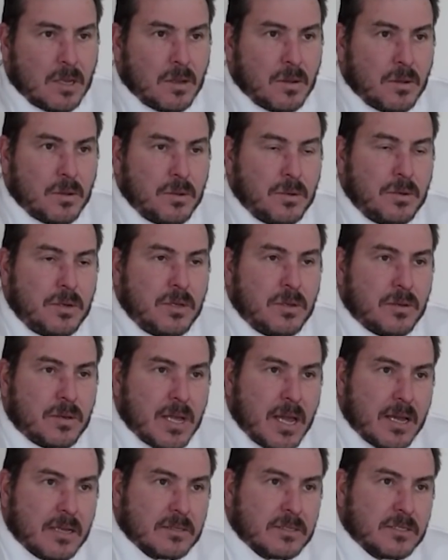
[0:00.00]
who do you
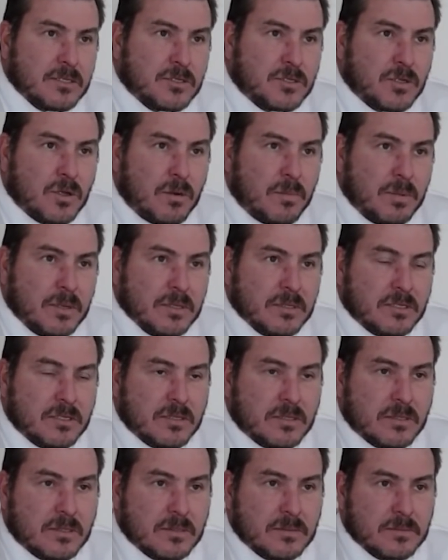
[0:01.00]
count as
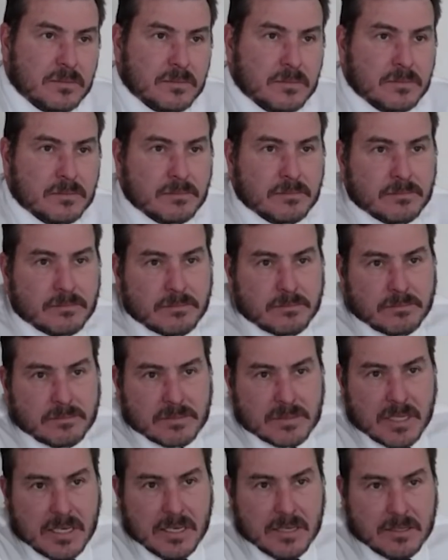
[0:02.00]
jobless?
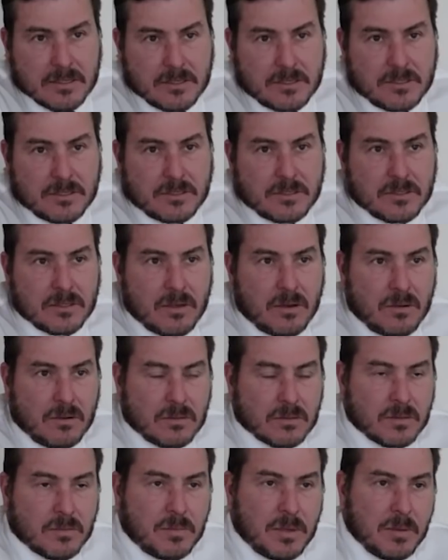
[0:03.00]
Kids,
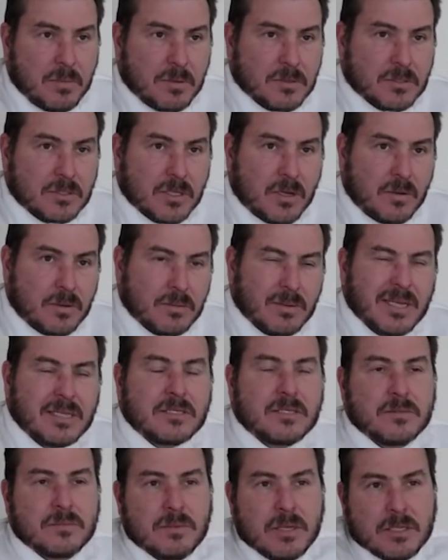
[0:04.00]
older people, so on.
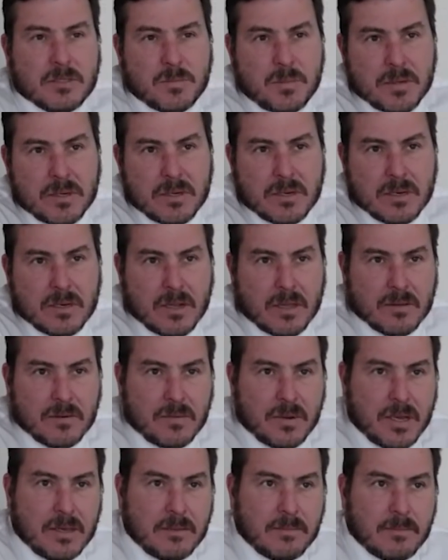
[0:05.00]
Let's put it another
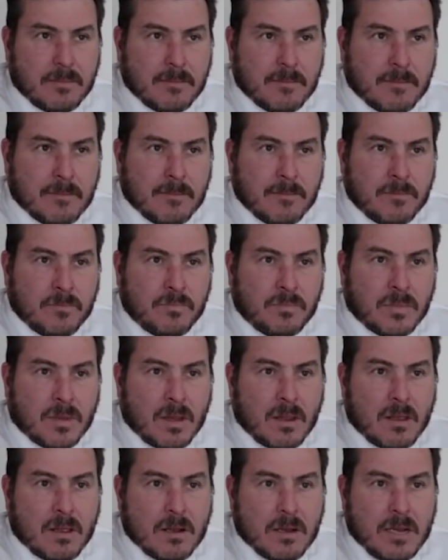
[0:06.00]
way.
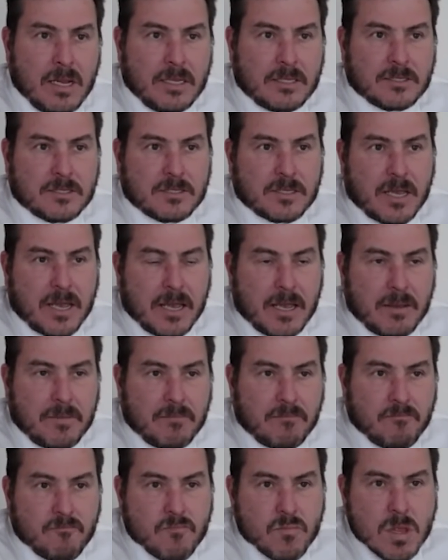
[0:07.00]
Let's say
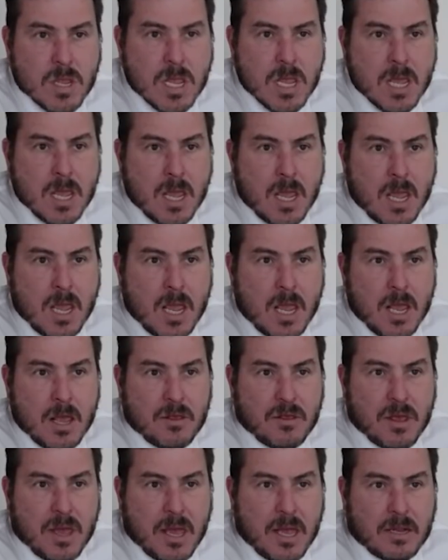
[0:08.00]

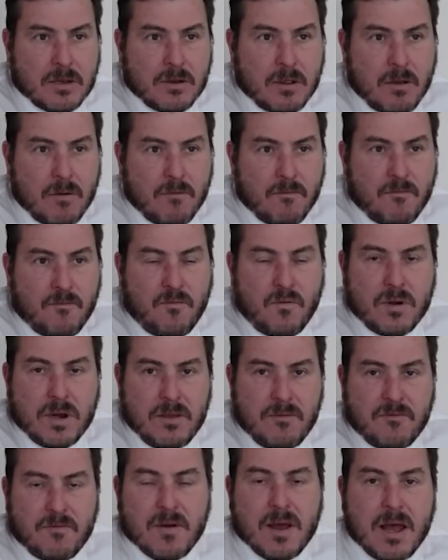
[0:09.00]
that
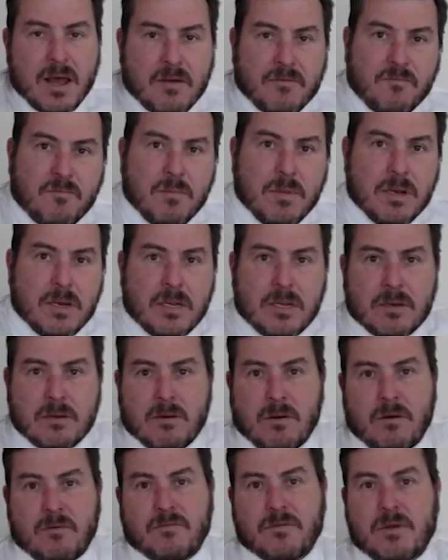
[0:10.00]
45 million
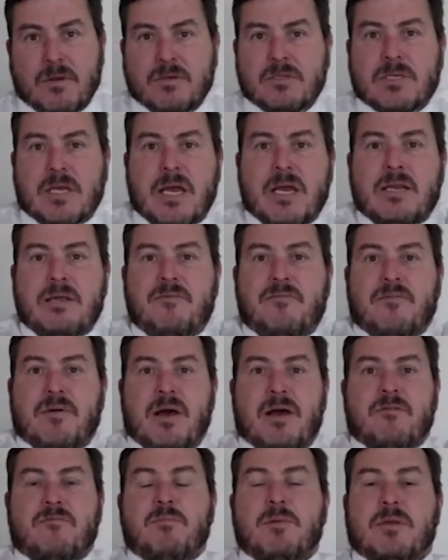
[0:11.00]
of those
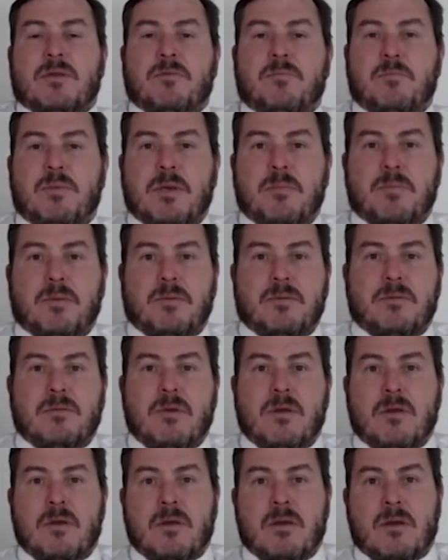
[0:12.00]
85 million people,
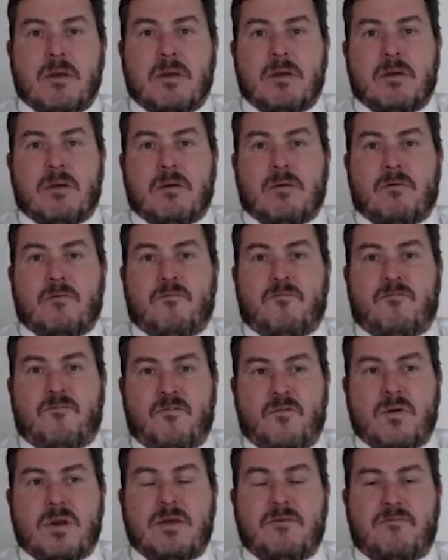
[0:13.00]

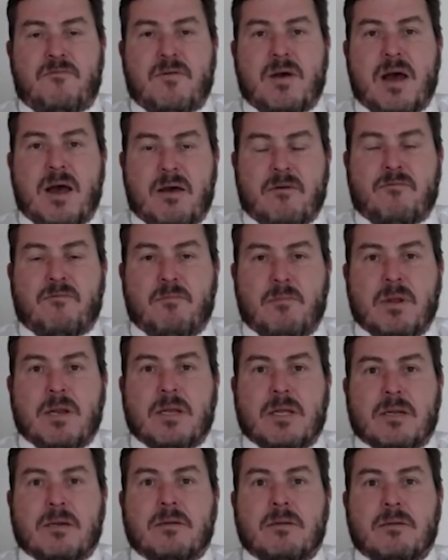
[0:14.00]
45 million,